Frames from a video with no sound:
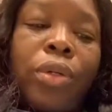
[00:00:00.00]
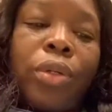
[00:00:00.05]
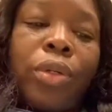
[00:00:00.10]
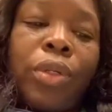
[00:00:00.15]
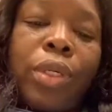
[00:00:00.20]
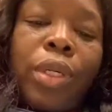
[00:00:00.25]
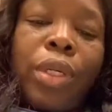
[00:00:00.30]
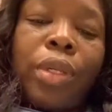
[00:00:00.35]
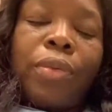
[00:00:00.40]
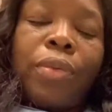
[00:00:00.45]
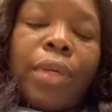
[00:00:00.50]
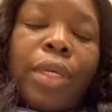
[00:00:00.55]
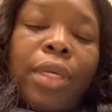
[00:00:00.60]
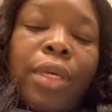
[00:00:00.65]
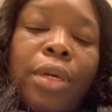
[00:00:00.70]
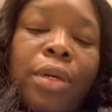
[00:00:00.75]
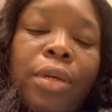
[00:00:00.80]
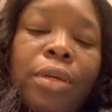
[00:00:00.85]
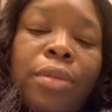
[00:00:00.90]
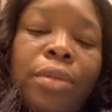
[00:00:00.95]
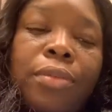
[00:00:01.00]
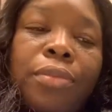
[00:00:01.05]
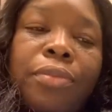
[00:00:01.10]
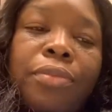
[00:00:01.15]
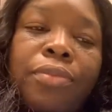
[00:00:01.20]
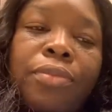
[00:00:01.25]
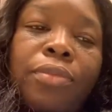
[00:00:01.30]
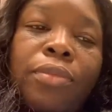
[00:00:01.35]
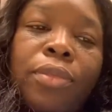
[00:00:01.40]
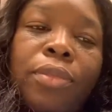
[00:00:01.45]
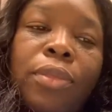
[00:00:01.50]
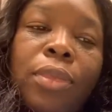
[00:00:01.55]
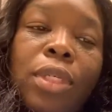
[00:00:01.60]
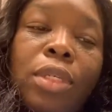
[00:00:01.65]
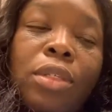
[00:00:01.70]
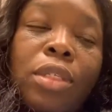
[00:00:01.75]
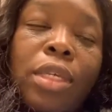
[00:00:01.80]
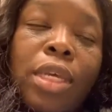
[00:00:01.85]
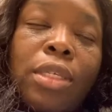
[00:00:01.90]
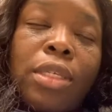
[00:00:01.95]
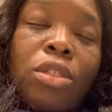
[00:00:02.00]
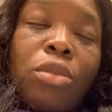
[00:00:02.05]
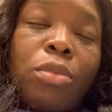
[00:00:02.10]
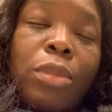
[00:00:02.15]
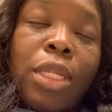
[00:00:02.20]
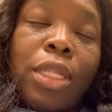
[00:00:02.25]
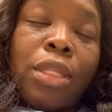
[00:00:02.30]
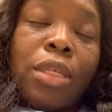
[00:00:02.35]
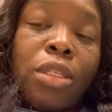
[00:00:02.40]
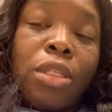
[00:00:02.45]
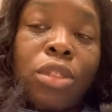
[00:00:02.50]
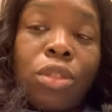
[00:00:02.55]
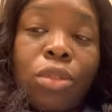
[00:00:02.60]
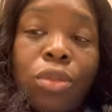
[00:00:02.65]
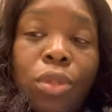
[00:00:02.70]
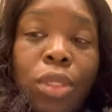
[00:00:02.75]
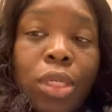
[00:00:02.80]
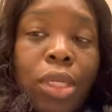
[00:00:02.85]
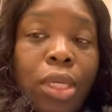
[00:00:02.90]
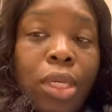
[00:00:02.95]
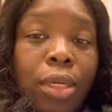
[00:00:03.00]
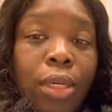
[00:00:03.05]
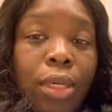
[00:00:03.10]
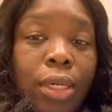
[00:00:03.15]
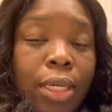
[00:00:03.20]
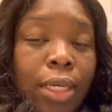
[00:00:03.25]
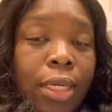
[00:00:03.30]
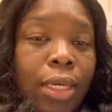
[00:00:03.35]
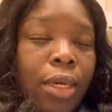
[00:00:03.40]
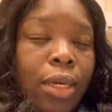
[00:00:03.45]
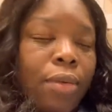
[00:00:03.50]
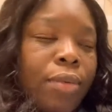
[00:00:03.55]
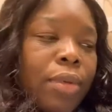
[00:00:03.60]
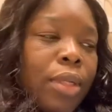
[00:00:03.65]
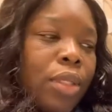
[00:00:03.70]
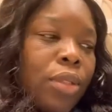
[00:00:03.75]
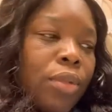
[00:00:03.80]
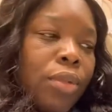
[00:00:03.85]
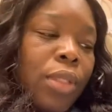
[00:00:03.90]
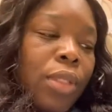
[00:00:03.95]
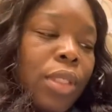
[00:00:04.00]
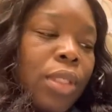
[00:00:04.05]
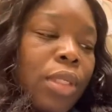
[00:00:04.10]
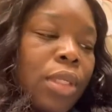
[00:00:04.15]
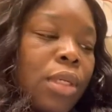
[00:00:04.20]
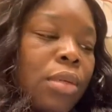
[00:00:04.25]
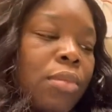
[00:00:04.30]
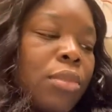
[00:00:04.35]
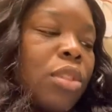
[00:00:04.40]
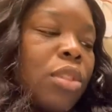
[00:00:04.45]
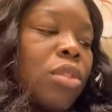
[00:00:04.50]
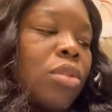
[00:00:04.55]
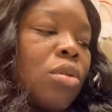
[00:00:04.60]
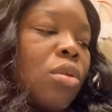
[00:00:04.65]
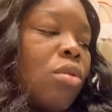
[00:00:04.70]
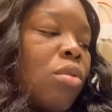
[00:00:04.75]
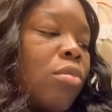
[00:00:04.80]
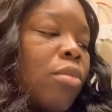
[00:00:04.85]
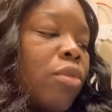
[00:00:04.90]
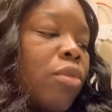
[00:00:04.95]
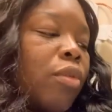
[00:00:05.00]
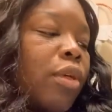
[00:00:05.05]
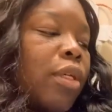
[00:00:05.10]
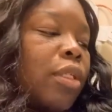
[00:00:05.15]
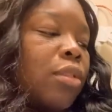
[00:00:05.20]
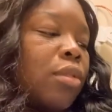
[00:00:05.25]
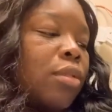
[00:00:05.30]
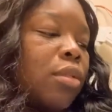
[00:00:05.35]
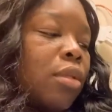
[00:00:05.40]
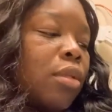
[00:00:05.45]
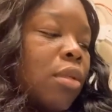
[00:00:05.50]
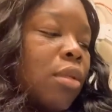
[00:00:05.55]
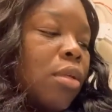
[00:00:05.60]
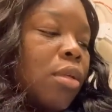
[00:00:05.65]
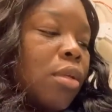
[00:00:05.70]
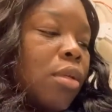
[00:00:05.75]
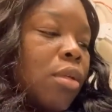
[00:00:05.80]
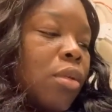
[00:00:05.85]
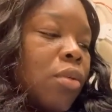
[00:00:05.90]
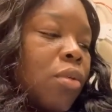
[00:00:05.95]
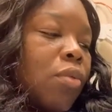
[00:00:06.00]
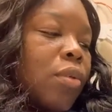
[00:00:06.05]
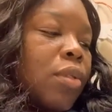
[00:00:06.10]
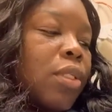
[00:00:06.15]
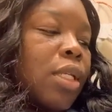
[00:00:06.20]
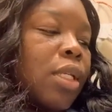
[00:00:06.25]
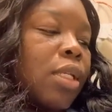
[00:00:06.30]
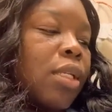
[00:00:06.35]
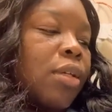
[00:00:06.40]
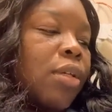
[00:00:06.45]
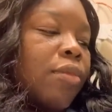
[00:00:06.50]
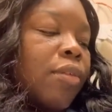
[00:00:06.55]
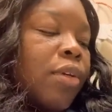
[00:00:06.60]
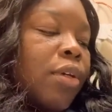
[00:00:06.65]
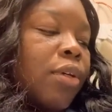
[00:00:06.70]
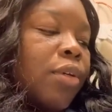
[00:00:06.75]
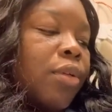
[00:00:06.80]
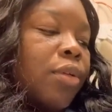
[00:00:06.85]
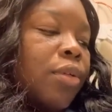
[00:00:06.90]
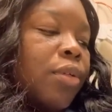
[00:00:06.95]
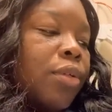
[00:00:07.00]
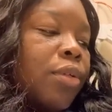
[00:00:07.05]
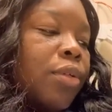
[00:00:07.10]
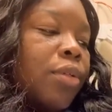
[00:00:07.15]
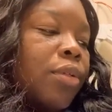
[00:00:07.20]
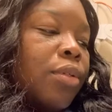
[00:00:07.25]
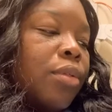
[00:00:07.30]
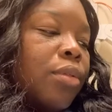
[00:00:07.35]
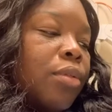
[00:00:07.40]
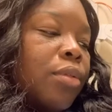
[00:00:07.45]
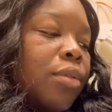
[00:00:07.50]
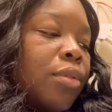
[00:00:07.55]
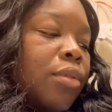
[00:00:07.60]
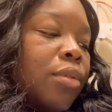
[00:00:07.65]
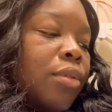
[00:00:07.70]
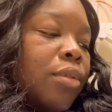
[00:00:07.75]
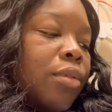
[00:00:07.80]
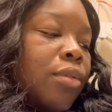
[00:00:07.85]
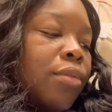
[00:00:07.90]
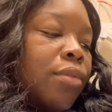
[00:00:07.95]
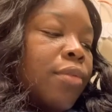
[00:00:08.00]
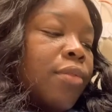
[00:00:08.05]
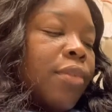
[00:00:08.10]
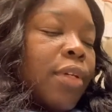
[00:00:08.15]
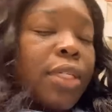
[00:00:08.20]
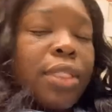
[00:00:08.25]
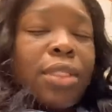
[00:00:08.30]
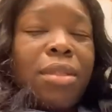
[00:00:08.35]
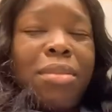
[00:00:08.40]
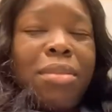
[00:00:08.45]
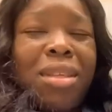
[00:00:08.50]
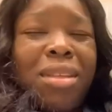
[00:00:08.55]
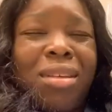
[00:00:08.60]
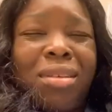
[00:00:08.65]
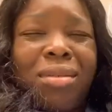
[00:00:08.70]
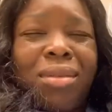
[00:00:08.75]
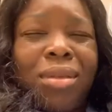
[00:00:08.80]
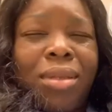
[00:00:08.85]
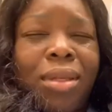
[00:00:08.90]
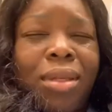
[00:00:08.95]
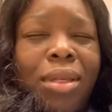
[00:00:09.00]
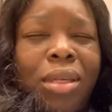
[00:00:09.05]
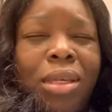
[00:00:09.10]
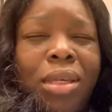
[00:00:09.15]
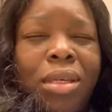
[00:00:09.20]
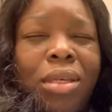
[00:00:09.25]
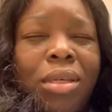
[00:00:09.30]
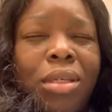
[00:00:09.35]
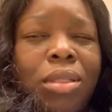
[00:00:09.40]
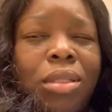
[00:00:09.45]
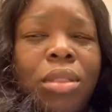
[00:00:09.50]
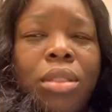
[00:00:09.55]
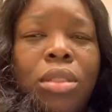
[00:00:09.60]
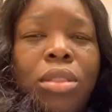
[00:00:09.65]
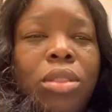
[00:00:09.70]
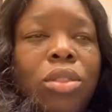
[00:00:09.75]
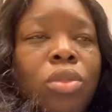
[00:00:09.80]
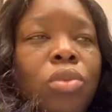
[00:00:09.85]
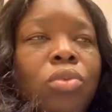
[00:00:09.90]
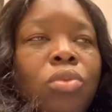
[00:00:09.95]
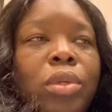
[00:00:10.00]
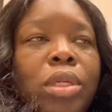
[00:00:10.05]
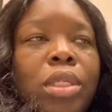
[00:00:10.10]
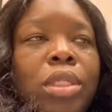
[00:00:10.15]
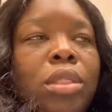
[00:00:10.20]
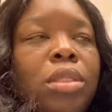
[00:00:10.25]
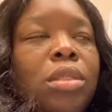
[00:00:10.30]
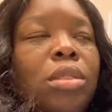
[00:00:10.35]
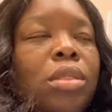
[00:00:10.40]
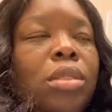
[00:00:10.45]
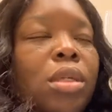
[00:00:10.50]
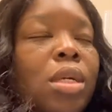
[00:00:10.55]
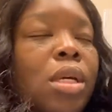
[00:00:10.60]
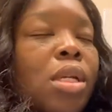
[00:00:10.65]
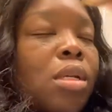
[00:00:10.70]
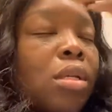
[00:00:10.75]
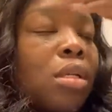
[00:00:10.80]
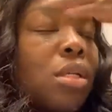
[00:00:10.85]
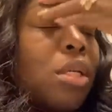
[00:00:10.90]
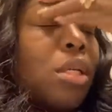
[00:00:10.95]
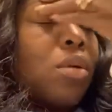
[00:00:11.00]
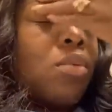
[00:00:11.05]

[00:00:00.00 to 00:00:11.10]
Anyway, y'all, I've had so many things to do today, and I can't really do anything. I'm just going home and rest once I leave here. Find something healthy to eat and then just rest. I gotta look at